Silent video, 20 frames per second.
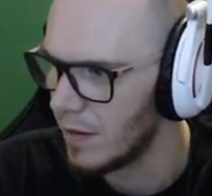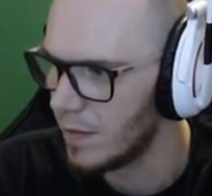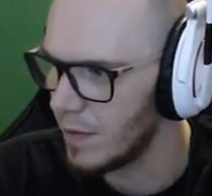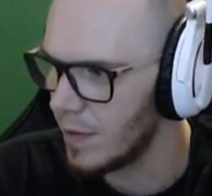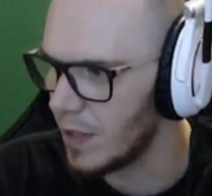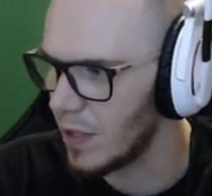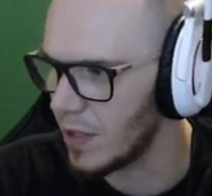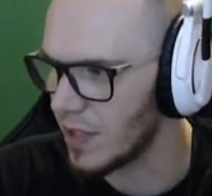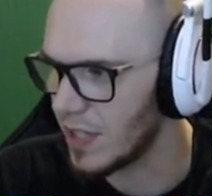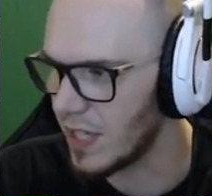
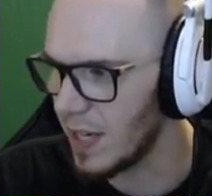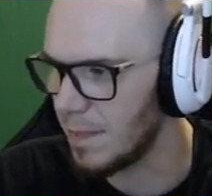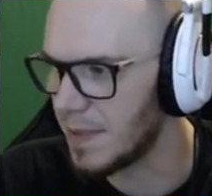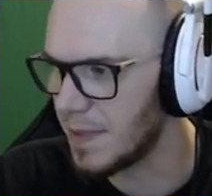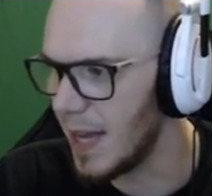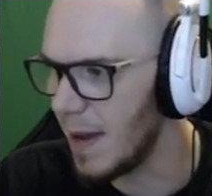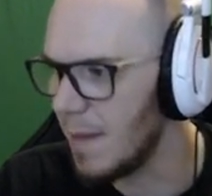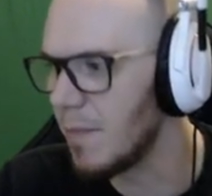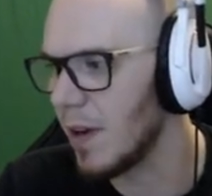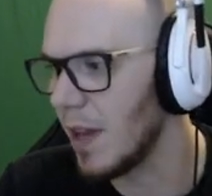We got
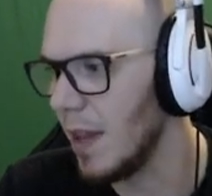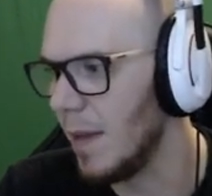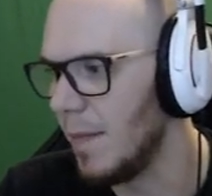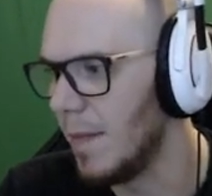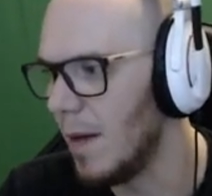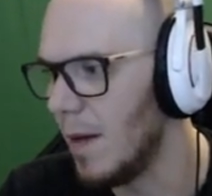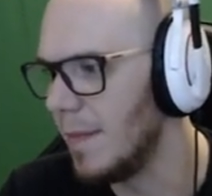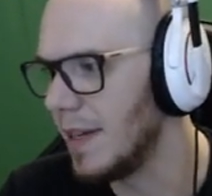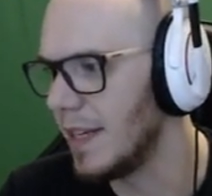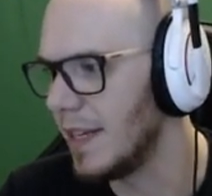September at the
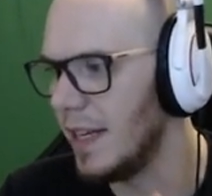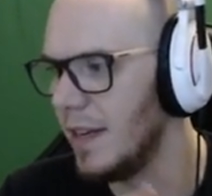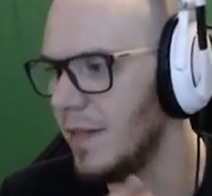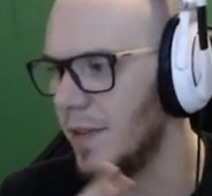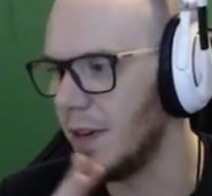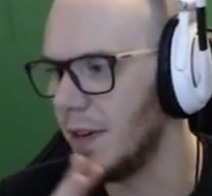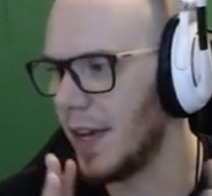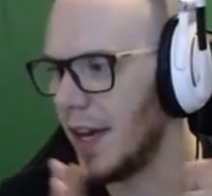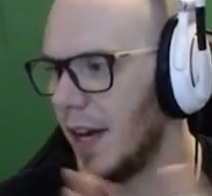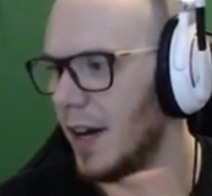moment, the
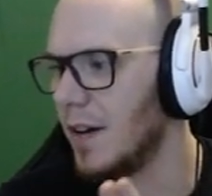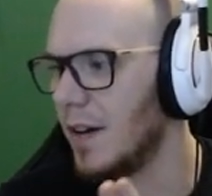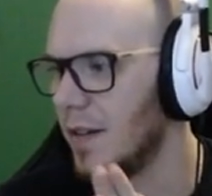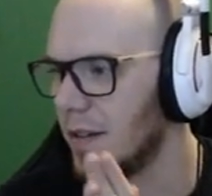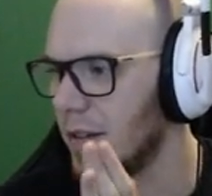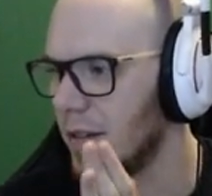Evil Girl.